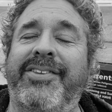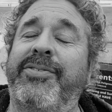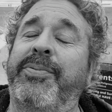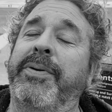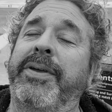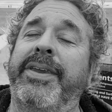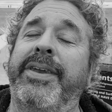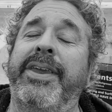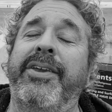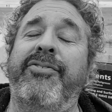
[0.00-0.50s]

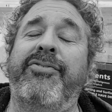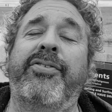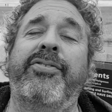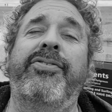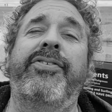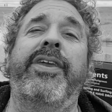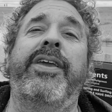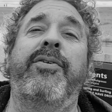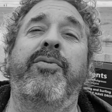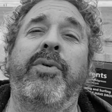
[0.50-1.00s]
It's been an
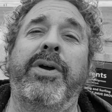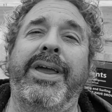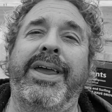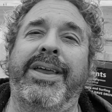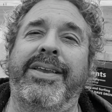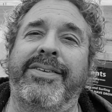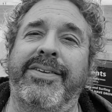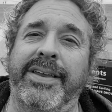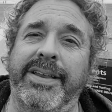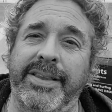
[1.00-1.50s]
interesting
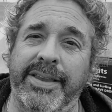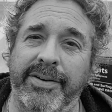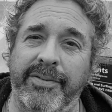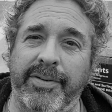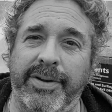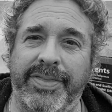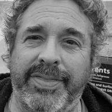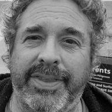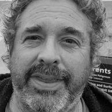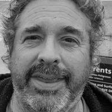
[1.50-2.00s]
week
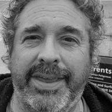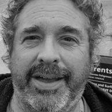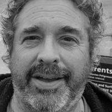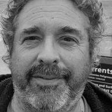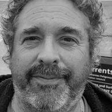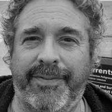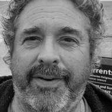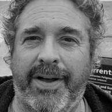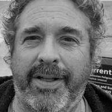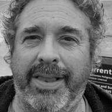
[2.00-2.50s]
dealing with
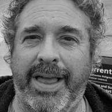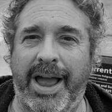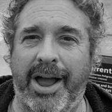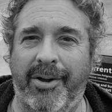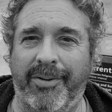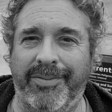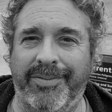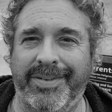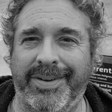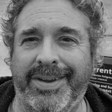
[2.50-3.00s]
the uh,
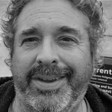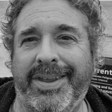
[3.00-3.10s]
fallout